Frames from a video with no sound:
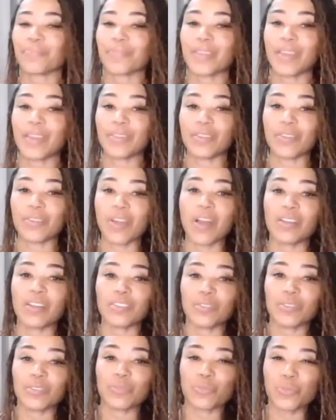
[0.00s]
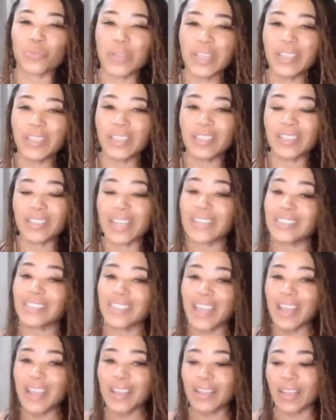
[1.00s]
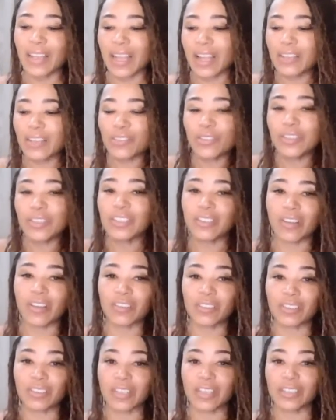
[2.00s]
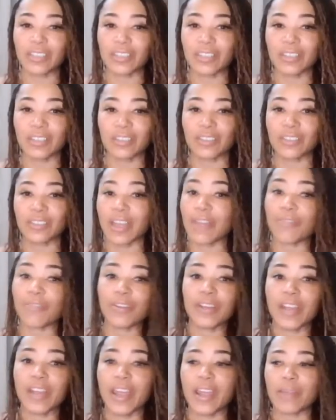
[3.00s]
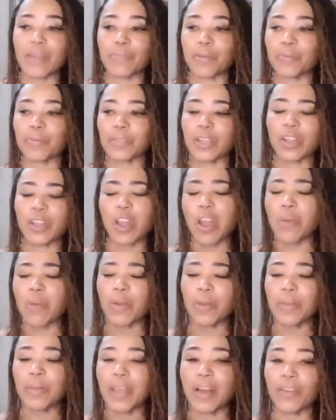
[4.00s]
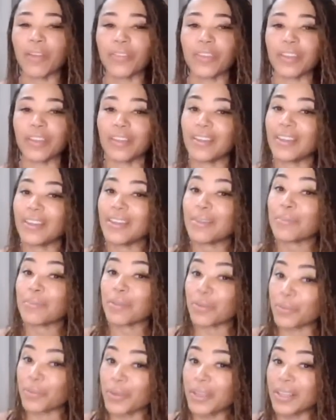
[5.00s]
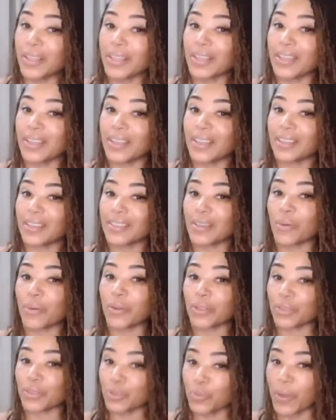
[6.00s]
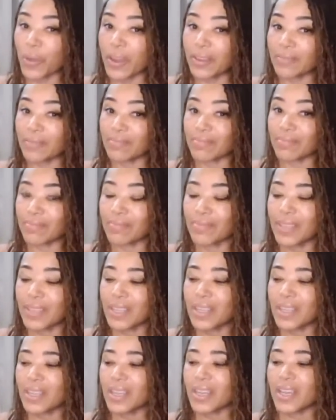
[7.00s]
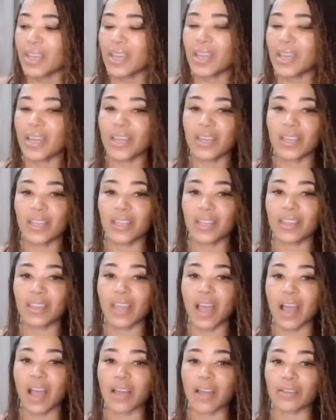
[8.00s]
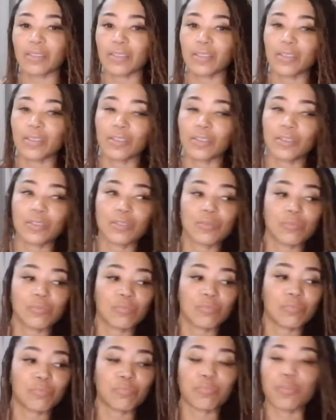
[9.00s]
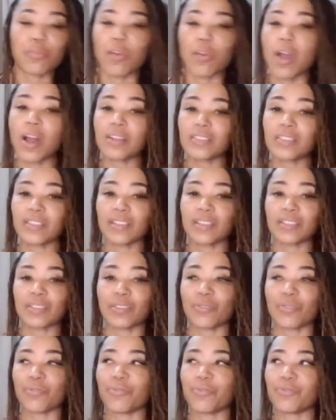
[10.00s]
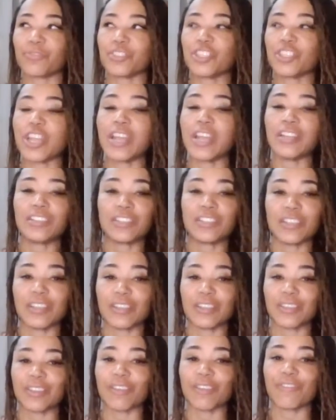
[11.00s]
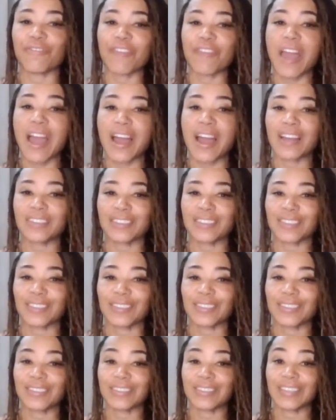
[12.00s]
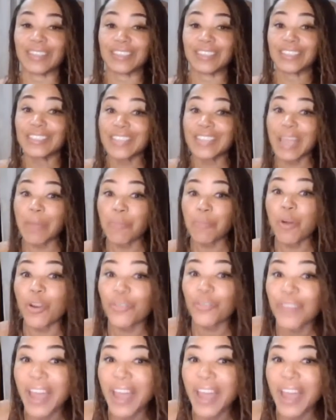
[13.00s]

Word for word: And they're not really, they say, like, I do these consultations every day and people say, I want to be healthy, but really they want to lose weight. And in that process of chasing the fat, they just get more